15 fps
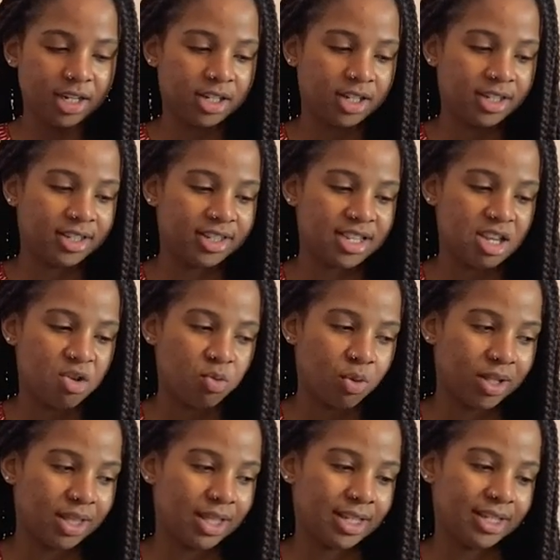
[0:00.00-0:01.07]
to see
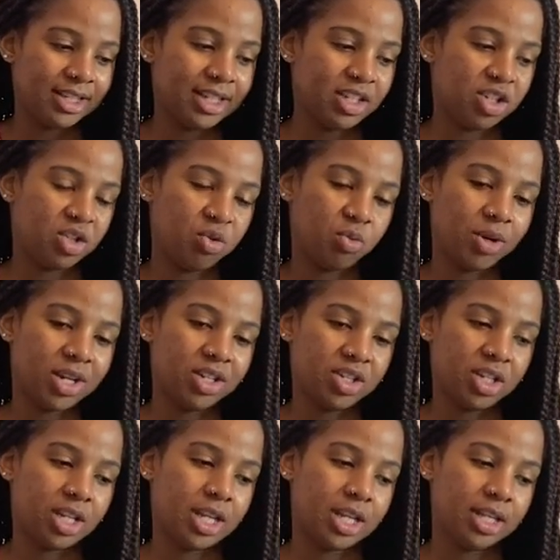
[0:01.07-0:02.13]
what this
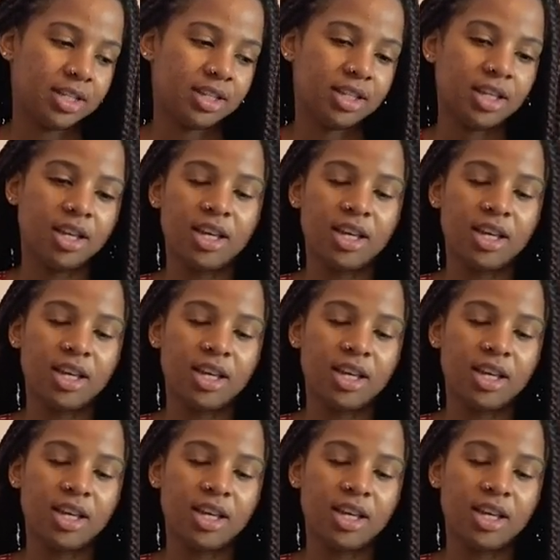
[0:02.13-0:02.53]
situation is.